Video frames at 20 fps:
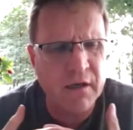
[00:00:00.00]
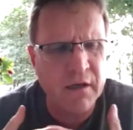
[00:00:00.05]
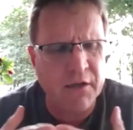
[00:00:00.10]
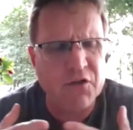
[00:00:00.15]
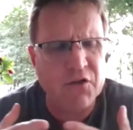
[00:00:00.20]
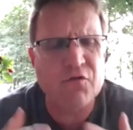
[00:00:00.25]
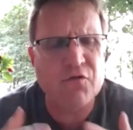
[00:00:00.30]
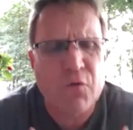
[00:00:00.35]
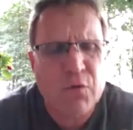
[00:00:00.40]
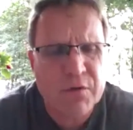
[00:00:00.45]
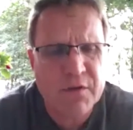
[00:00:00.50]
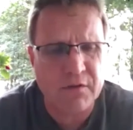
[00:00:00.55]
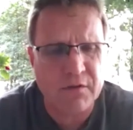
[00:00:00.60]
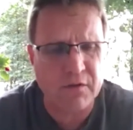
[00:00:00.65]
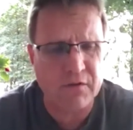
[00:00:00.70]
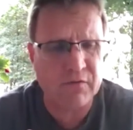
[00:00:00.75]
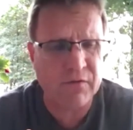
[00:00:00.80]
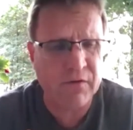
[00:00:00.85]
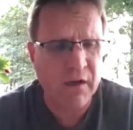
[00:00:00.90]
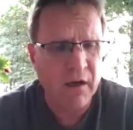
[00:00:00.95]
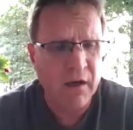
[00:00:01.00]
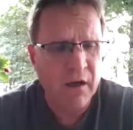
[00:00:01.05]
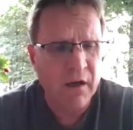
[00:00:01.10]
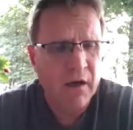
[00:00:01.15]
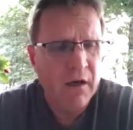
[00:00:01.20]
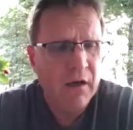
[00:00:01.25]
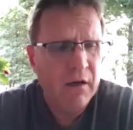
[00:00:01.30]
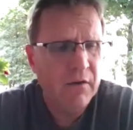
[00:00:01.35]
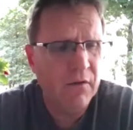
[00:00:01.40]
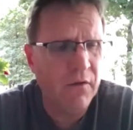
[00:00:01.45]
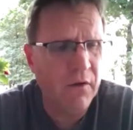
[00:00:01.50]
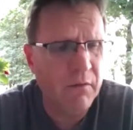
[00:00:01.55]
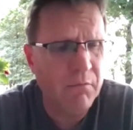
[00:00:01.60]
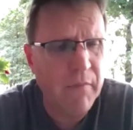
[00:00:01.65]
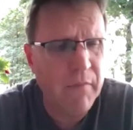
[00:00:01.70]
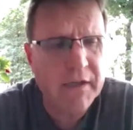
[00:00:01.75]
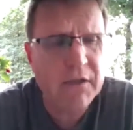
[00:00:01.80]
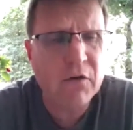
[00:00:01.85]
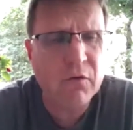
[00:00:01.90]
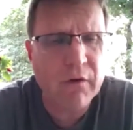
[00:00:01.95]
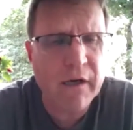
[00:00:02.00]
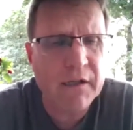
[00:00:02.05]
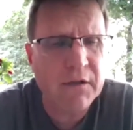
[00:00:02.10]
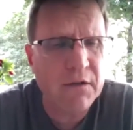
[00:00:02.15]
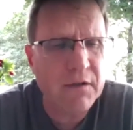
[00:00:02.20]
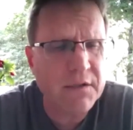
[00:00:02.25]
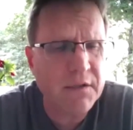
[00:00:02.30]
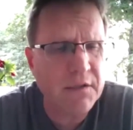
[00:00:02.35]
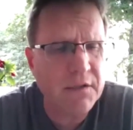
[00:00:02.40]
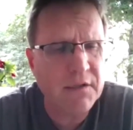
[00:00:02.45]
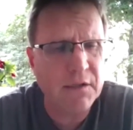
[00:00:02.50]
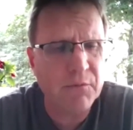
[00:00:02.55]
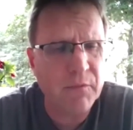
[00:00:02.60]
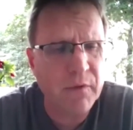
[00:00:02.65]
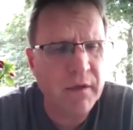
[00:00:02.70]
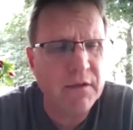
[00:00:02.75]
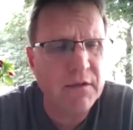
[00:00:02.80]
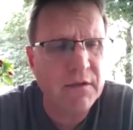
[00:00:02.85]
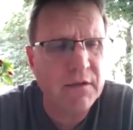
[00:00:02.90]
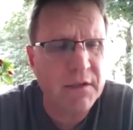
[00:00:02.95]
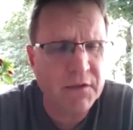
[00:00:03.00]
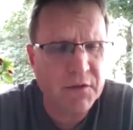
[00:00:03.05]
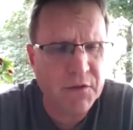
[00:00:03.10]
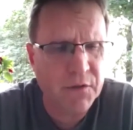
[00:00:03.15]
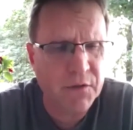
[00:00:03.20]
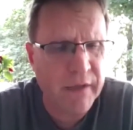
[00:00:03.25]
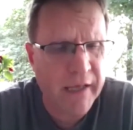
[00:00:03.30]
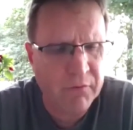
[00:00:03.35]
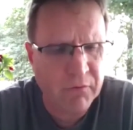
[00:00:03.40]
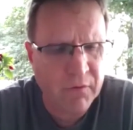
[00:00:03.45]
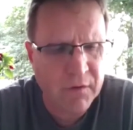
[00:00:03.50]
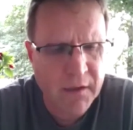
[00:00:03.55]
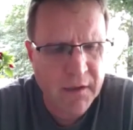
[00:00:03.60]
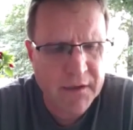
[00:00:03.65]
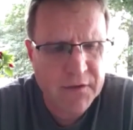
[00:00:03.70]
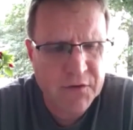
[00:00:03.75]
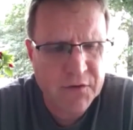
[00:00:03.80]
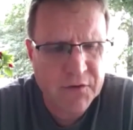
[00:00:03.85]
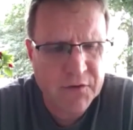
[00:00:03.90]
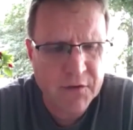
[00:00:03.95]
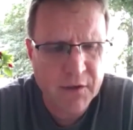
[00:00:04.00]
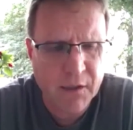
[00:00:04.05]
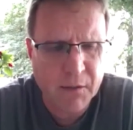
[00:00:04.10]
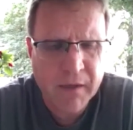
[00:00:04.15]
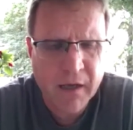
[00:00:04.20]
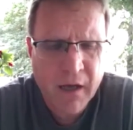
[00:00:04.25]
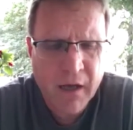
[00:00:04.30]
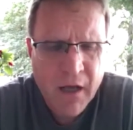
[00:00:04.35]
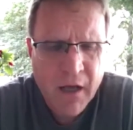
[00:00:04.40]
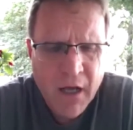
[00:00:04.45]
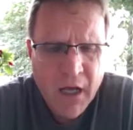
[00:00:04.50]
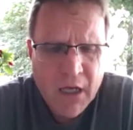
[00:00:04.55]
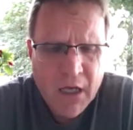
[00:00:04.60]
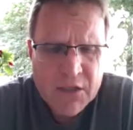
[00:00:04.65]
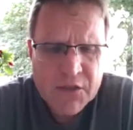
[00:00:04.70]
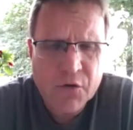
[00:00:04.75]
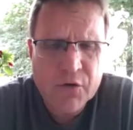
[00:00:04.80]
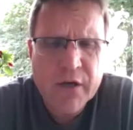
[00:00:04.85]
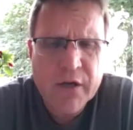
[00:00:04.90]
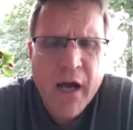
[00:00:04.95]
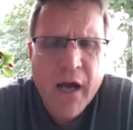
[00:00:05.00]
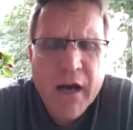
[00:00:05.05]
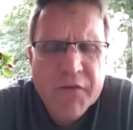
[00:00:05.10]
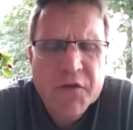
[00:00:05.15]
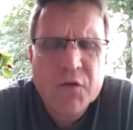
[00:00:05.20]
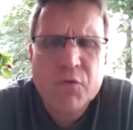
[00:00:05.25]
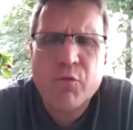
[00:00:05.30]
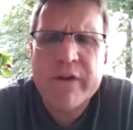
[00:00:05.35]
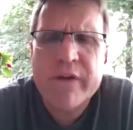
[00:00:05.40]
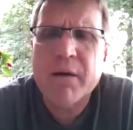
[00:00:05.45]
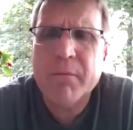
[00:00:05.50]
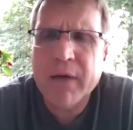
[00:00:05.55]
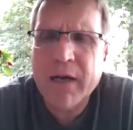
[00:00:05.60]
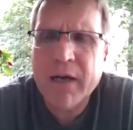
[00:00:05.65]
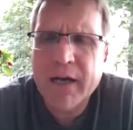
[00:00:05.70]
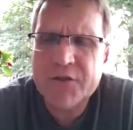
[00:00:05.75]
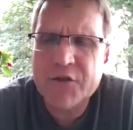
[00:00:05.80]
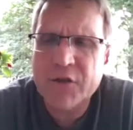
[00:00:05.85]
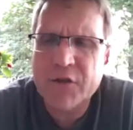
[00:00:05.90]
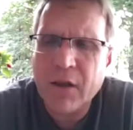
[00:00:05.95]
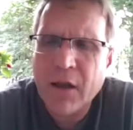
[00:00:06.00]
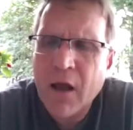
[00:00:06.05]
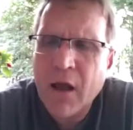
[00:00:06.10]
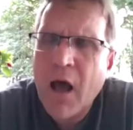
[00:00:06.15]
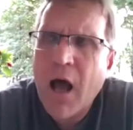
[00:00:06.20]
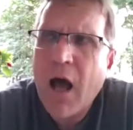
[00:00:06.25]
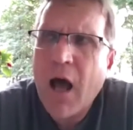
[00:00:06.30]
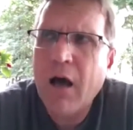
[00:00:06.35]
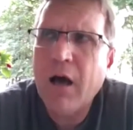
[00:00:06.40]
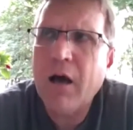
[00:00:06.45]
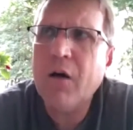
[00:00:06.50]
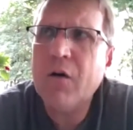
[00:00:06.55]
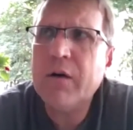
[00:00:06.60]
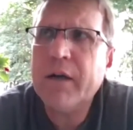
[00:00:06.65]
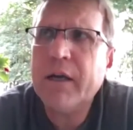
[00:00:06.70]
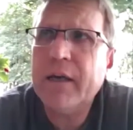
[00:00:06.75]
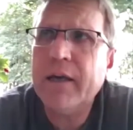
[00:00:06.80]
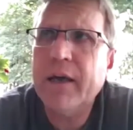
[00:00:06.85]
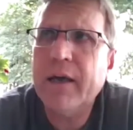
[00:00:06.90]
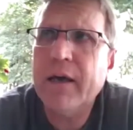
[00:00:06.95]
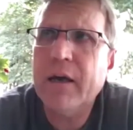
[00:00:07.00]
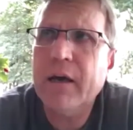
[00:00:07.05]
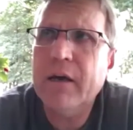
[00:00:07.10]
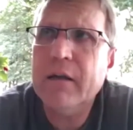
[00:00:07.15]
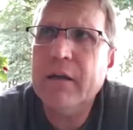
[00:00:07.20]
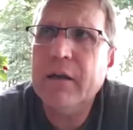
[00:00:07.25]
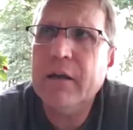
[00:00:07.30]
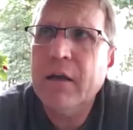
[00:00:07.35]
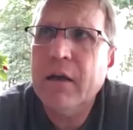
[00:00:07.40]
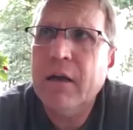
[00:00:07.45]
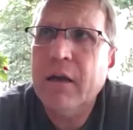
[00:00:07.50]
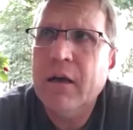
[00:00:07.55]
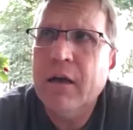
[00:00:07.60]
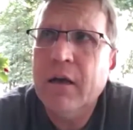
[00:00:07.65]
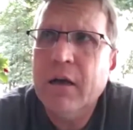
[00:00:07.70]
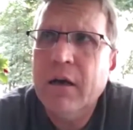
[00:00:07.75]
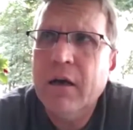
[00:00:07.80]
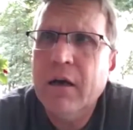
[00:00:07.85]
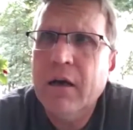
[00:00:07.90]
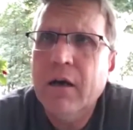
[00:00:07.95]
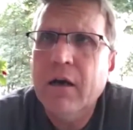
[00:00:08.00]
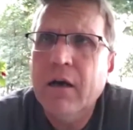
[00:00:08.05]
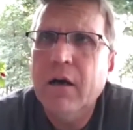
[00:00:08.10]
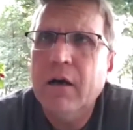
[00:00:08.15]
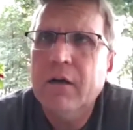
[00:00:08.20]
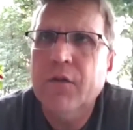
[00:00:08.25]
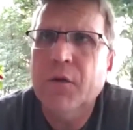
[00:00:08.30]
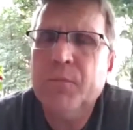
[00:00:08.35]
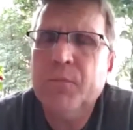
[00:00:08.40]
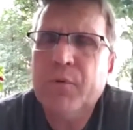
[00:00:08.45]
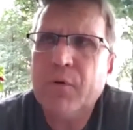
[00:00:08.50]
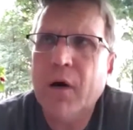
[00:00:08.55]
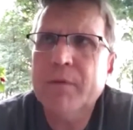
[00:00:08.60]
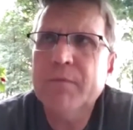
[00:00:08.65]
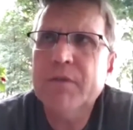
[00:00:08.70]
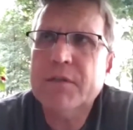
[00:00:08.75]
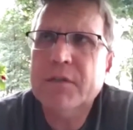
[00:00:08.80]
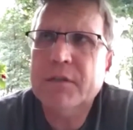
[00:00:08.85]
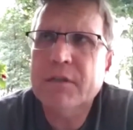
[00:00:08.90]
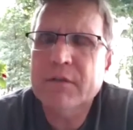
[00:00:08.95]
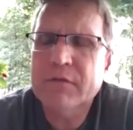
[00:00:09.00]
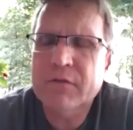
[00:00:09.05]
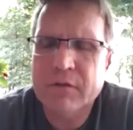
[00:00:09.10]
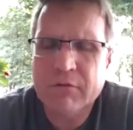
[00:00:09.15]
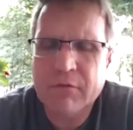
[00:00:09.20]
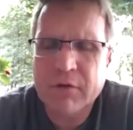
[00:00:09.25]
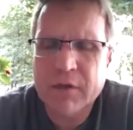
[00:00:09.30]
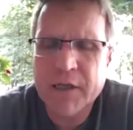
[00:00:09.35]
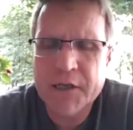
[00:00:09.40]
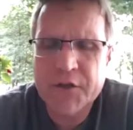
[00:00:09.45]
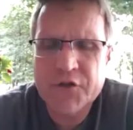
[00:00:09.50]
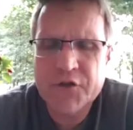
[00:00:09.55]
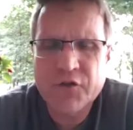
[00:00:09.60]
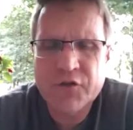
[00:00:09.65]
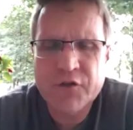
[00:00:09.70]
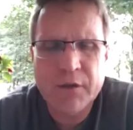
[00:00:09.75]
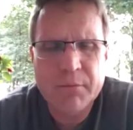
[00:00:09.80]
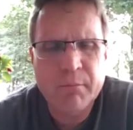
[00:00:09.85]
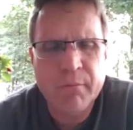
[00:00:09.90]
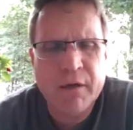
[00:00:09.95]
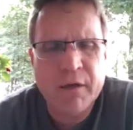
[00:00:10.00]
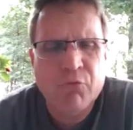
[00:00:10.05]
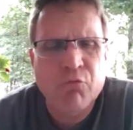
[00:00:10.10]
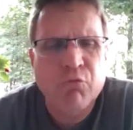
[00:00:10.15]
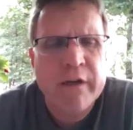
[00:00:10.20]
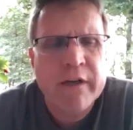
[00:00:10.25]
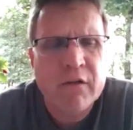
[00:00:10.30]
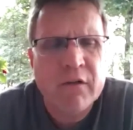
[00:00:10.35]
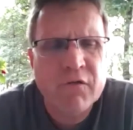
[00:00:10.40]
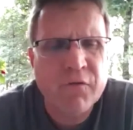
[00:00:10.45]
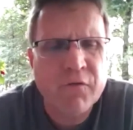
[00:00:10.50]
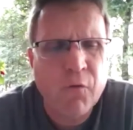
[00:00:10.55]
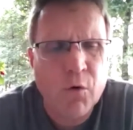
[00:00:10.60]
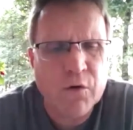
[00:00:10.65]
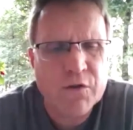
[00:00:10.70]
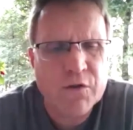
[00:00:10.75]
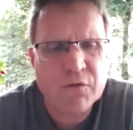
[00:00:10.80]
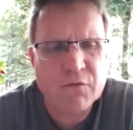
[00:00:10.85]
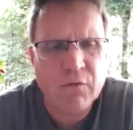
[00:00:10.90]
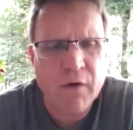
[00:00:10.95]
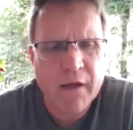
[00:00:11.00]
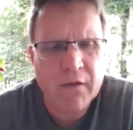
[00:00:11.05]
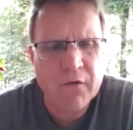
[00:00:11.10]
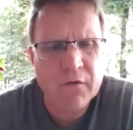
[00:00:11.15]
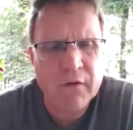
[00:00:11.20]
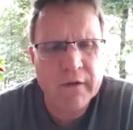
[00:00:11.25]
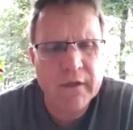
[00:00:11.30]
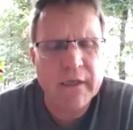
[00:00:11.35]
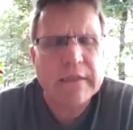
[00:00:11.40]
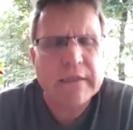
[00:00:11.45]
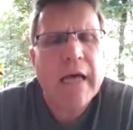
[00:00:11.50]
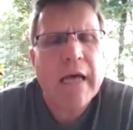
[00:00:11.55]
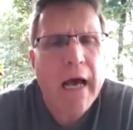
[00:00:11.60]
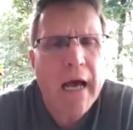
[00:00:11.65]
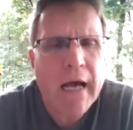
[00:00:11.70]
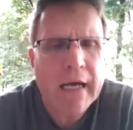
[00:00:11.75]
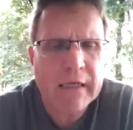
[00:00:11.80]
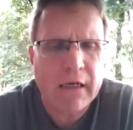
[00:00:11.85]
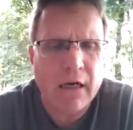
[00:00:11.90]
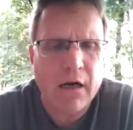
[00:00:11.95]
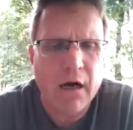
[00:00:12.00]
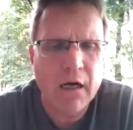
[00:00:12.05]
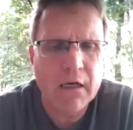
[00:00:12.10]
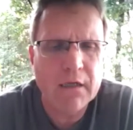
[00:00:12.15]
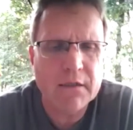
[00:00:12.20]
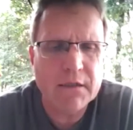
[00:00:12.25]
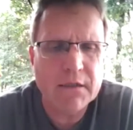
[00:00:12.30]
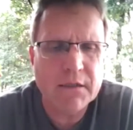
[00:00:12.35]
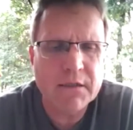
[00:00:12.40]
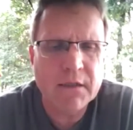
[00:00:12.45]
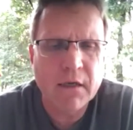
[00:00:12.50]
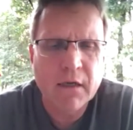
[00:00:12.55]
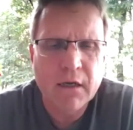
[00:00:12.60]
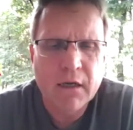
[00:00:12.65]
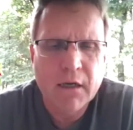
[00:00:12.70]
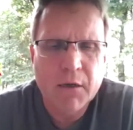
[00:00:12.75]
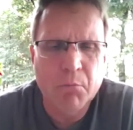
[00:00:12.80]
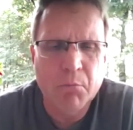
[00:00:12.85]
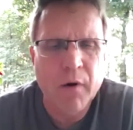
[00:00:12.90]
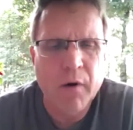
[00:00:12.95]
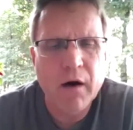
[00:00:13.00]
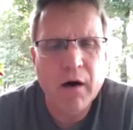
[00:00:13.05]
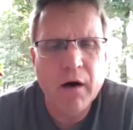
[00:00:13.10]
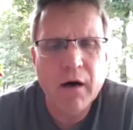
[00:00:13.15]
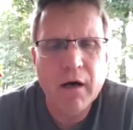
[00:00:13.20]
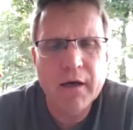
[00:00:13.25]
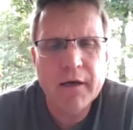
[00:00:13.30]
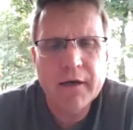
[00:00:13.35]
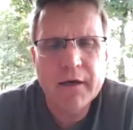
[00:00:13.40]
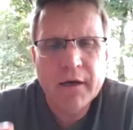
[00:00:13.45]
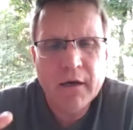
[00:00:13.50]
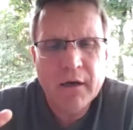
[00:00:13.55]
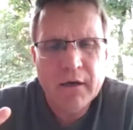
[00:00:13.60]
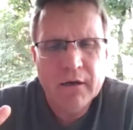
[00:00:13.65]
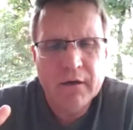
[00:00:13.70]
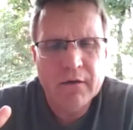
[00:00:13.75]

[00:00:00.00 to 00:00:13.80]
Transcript: intrusive the medical record system is into that relationship. So you have to reimagine how can the primacy of the relationship be reinforced rather than antagonized by,